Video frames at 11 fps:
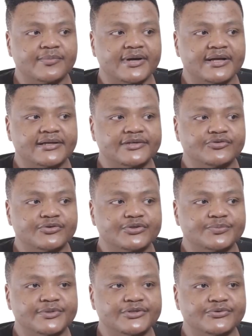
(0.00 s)
of mine
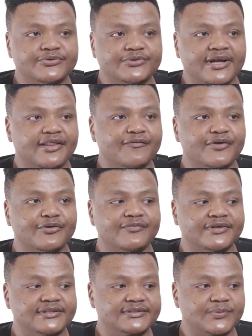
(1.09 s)
introduced me to another friend of
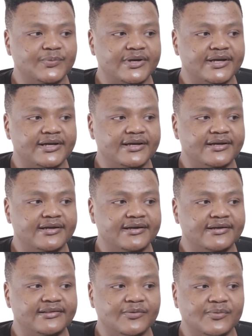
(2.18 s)
his where
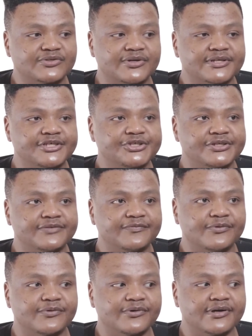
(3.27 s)
there was an audition
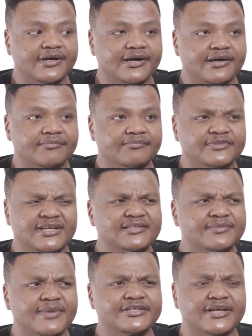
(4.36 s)
for Mzansi
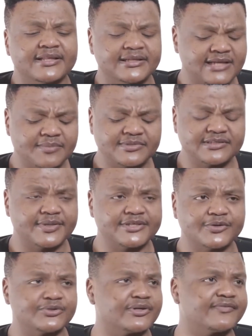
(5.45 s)
Magic. At the time, Mzansi
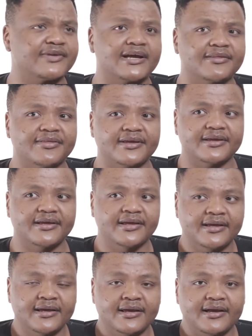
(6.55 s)
Magic was not even like a thing.
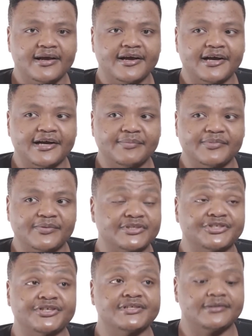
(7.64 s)
It was
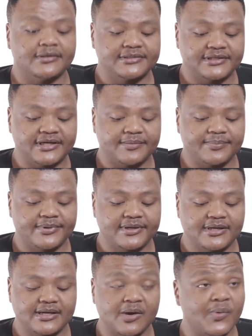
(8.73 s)
just starting up.
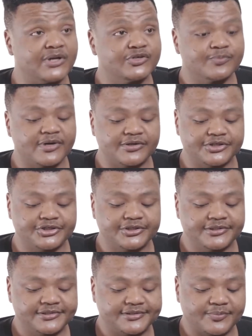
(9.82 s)
I went to my
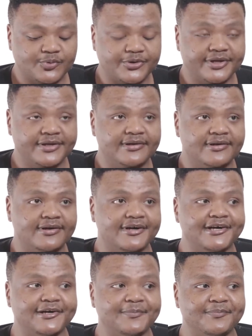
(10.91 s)
auditions in the morning,
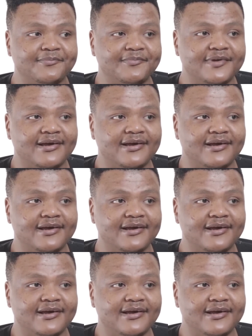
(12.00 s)
and